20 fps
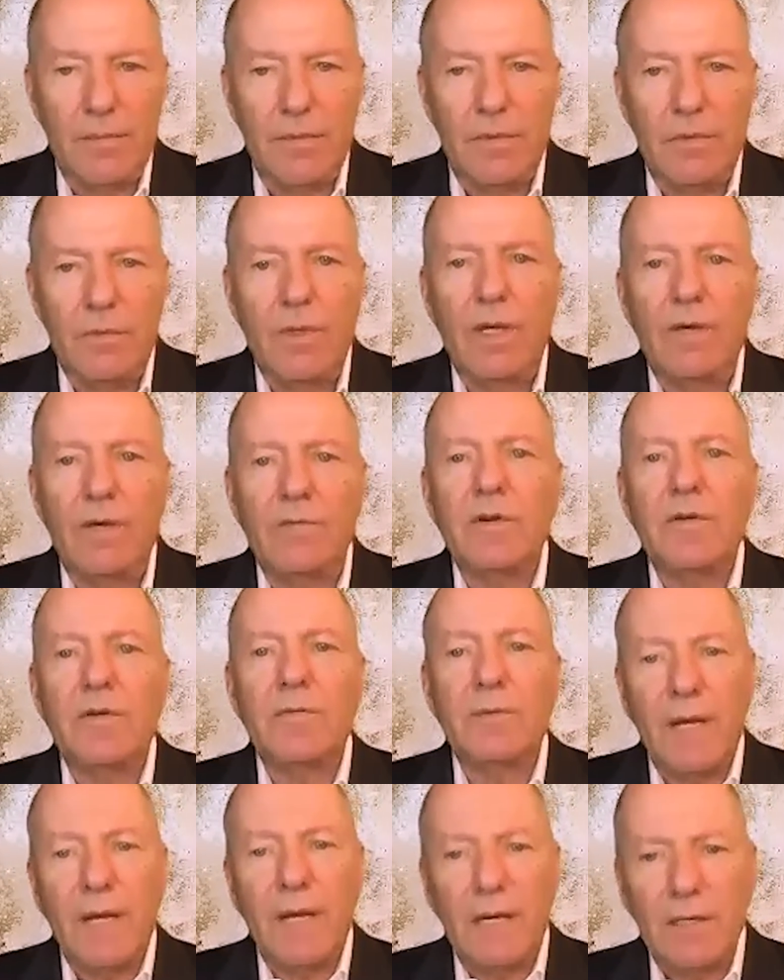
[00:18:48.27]
We have
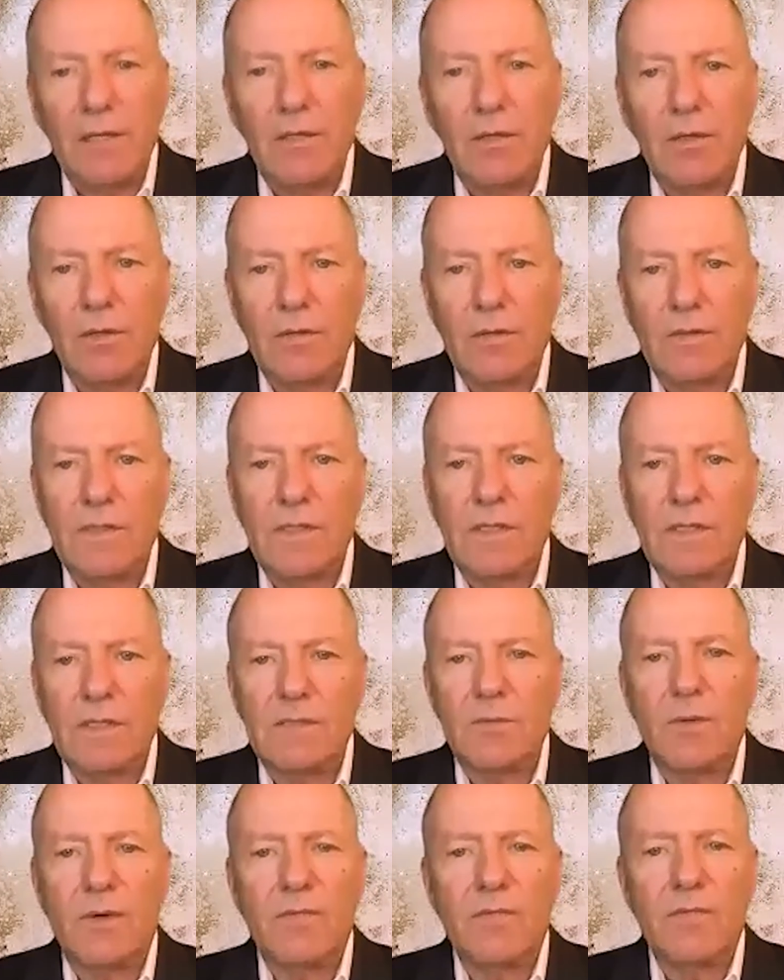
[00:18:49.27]
great courses.
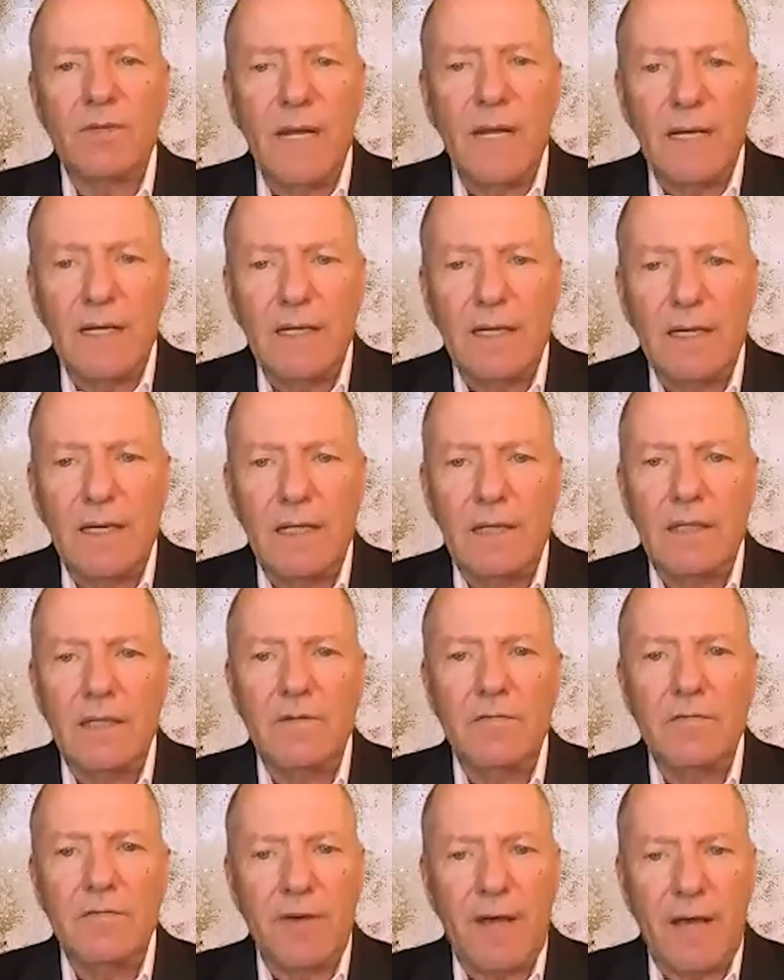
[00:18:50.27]
We have dedicated
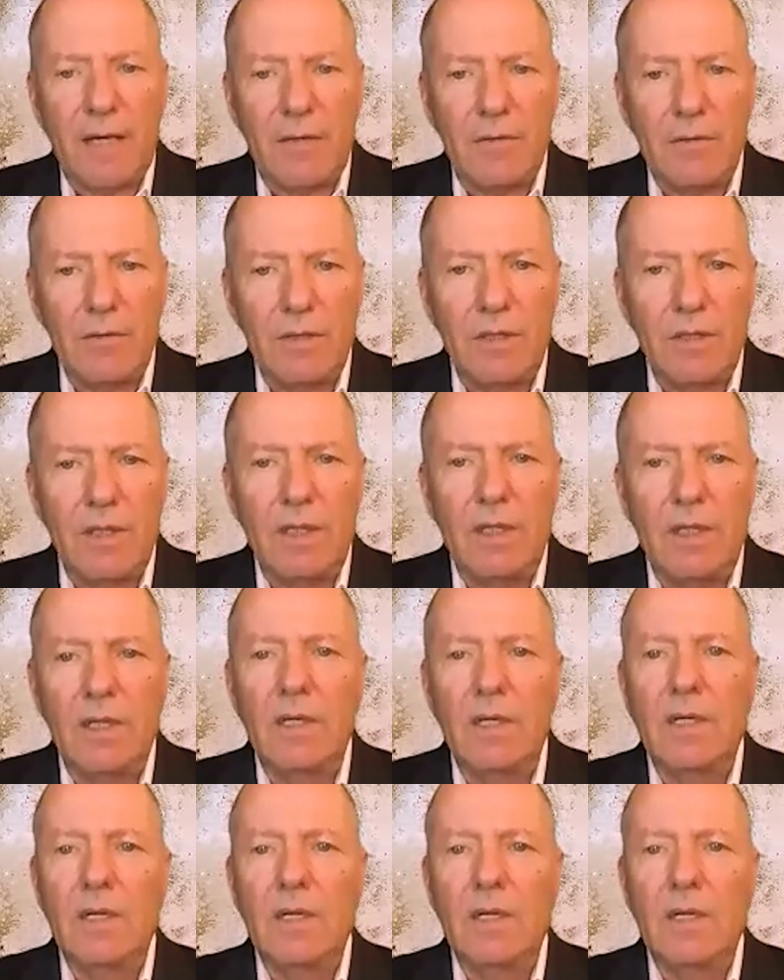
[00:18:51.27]
faculty,